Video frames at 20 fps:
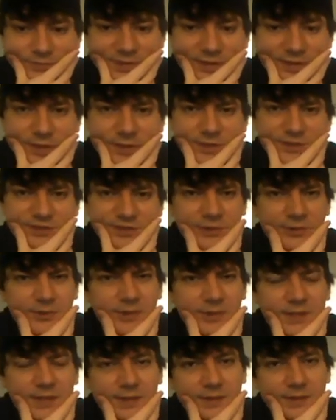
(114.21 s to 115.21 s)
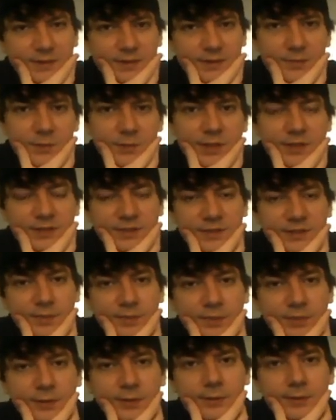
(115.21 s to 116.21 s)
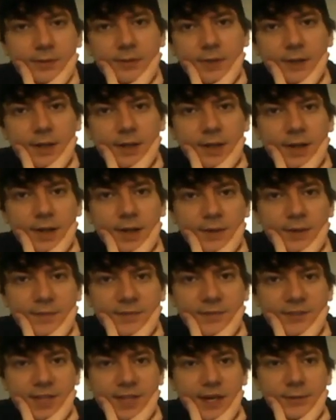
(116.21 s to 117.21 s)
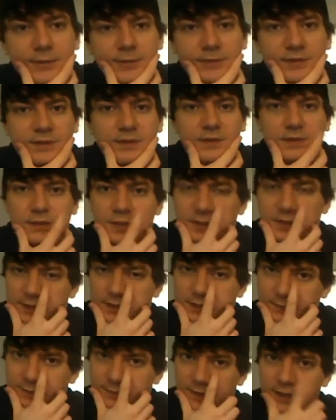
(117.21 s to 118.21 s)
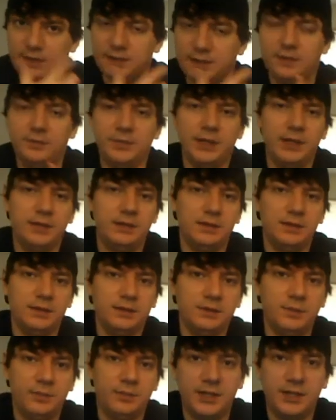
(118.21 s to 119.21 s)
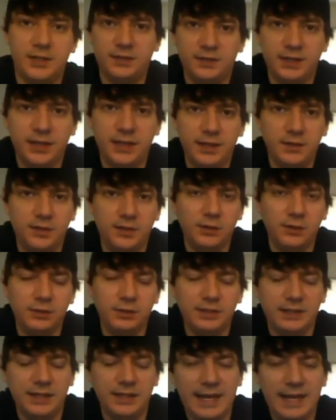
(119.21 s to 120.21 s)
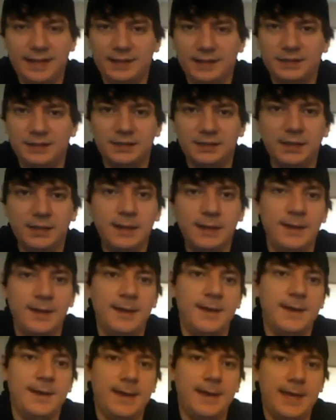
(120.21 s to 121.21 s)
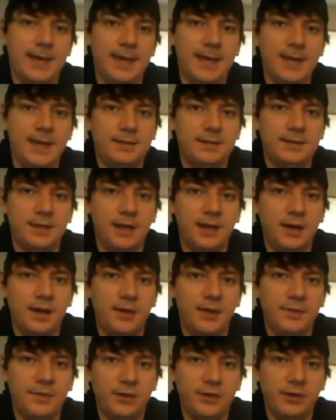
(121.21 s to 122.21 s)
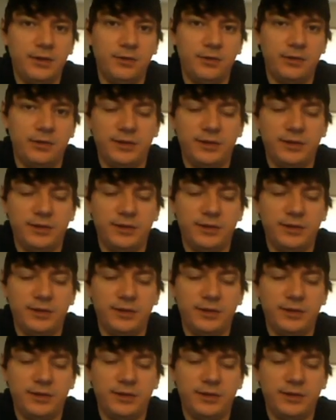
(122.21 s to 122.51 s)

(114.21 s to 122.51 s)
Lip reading: The story is somewhat simple. Samus, she is infected by this parasite called the X, and in order